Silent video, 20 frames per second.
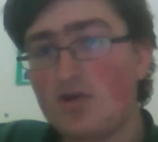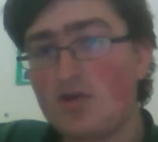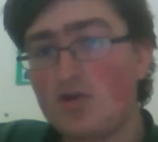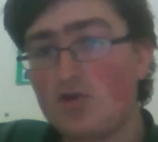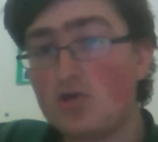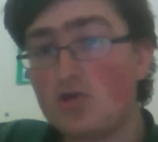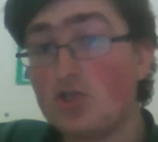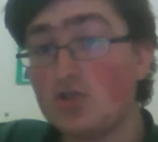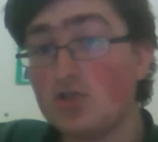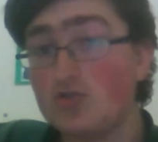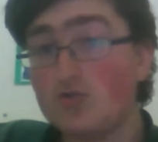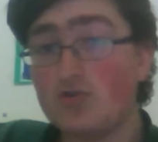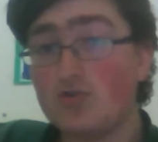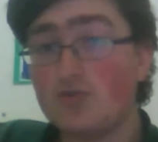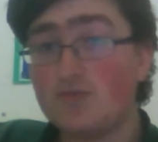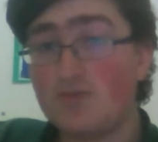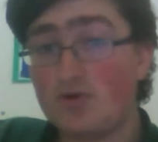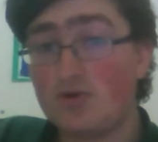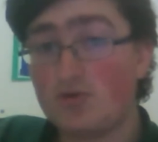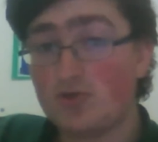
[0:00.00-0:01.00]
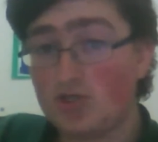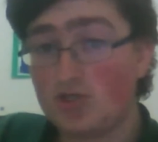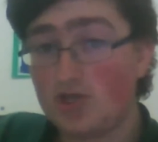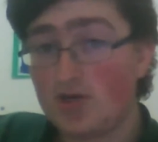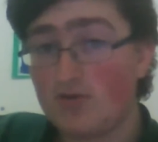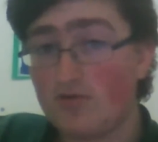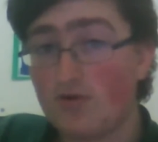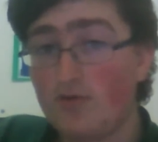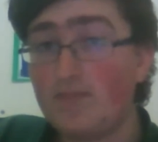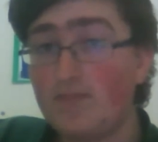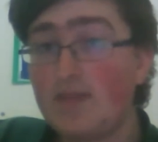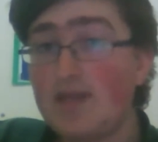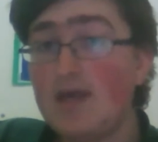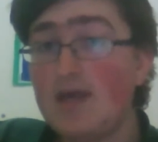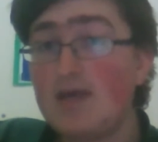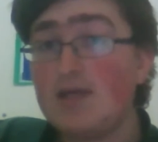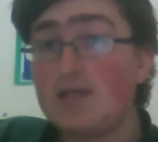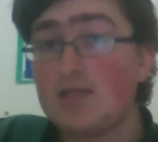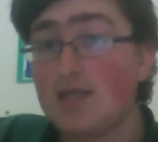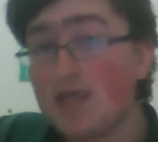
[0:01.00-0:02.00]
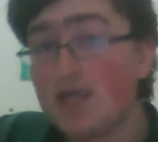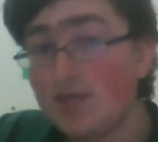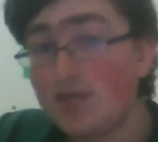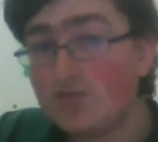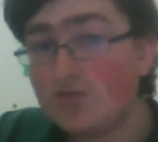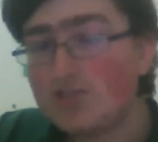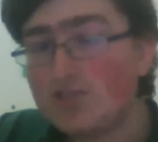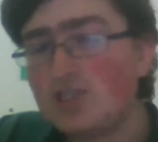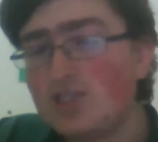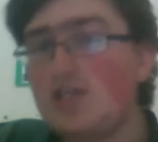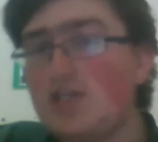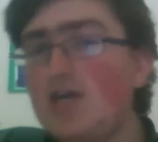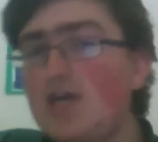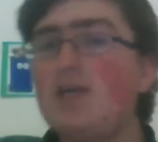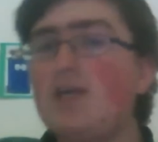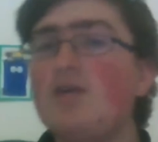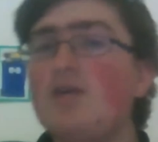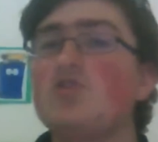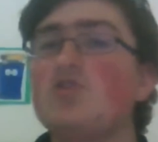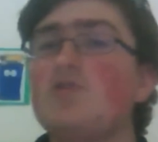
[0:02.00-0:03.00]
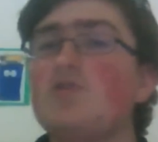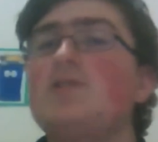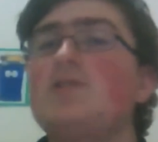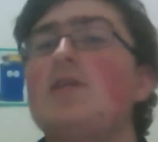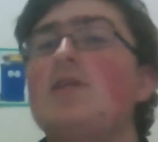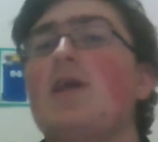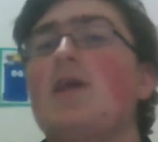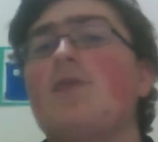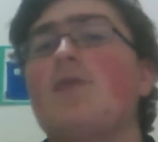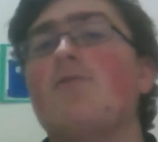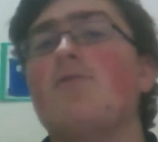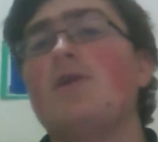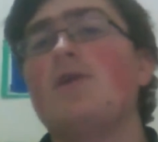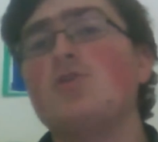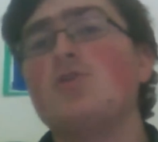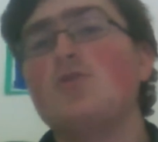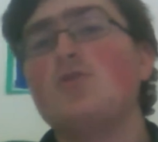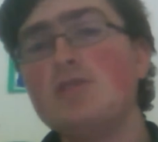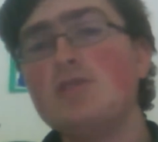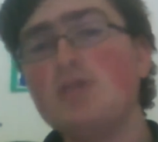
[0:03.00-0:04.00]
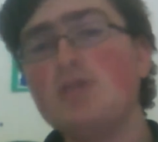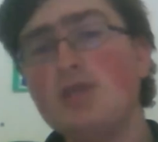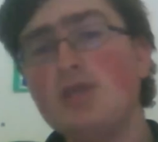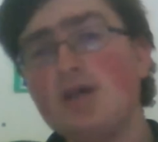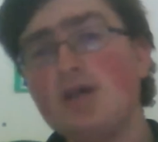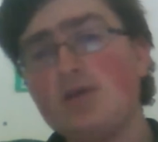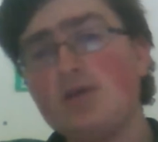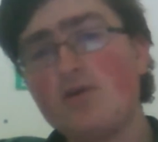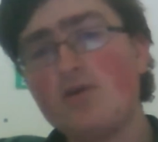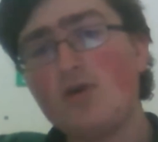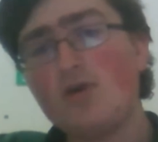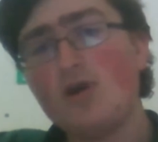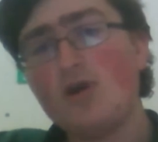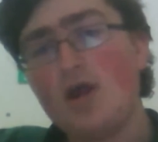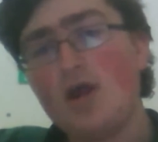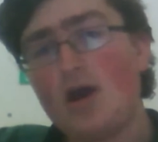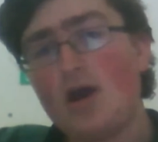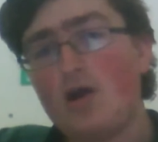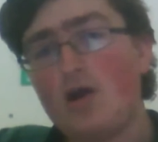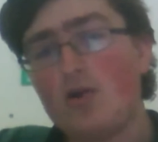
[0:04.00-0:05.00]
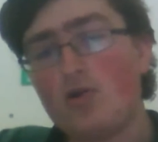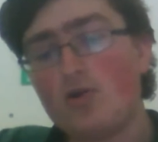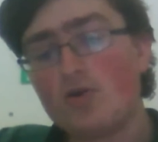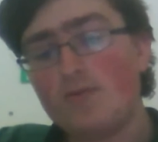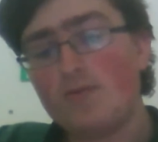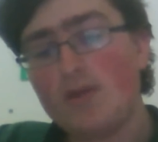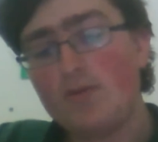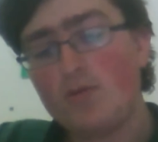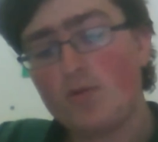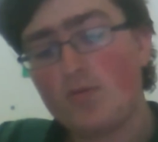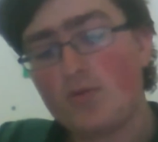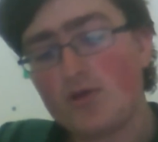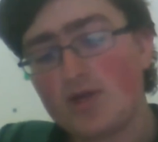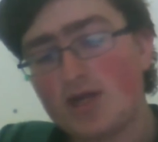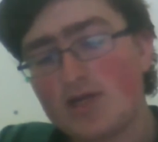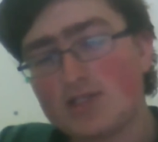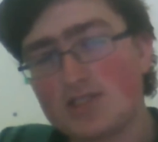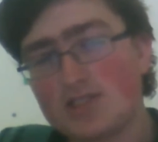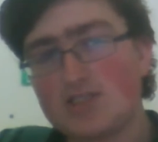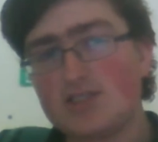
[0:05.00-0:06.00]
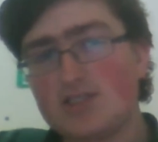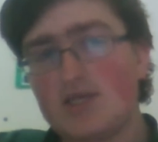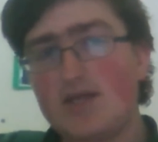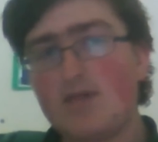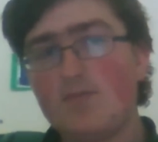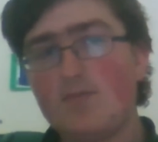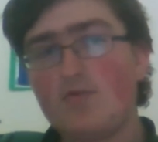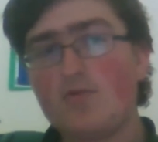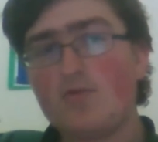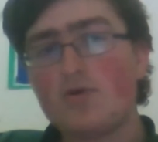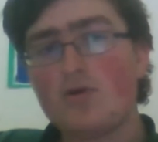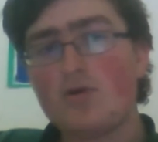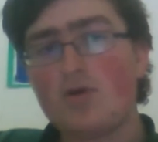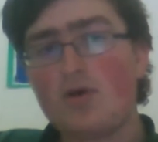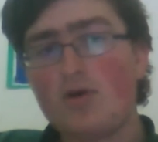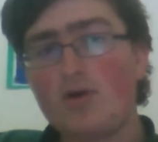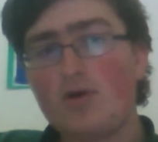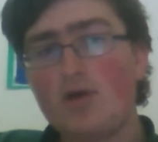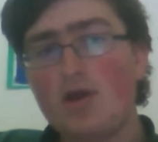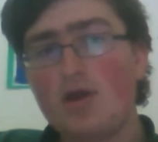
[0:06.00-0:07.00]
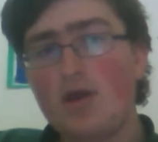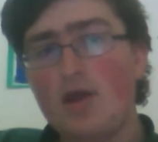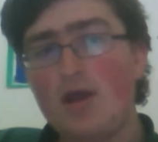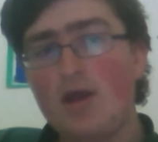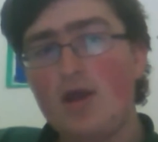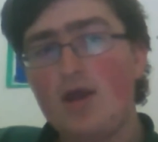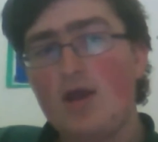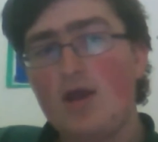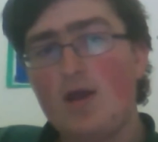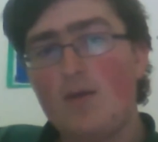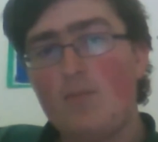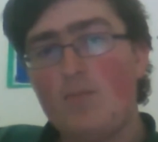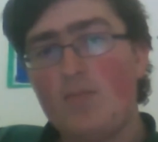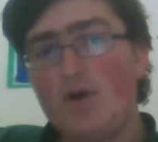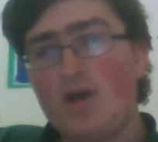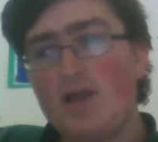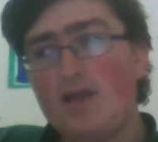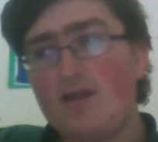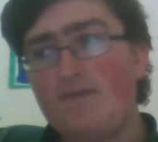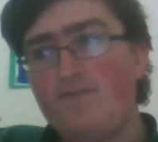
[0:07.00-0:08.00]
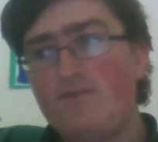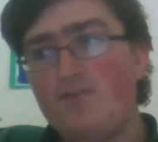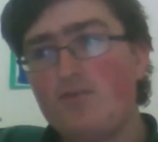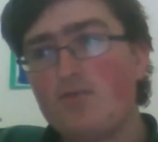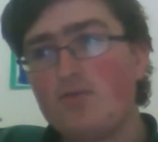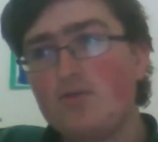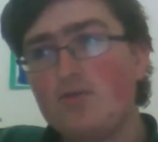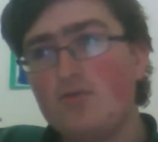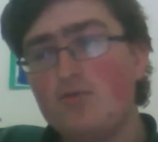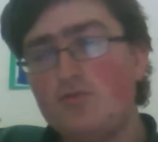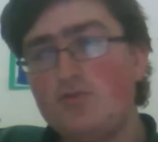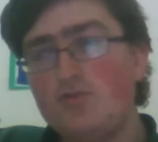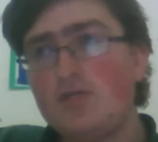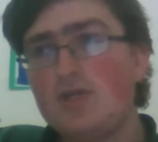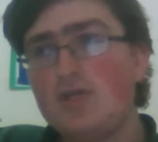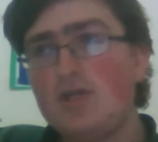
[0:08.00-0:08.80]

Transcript: control spell in general. The interesting tech here is Twisting Nether. Now Twisting Nether, a lot of people will put it as a sideboard card, but if you're losing